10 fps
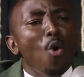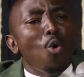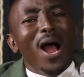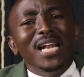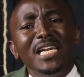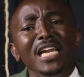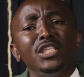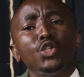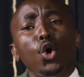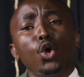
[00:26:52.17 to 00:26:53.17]
Worldly
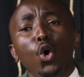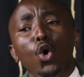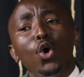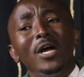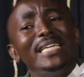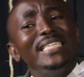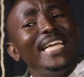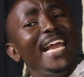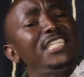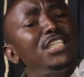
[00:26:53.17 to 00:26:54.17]
sorrow
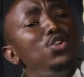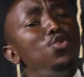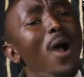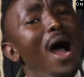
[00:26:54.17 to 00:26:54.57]
takes you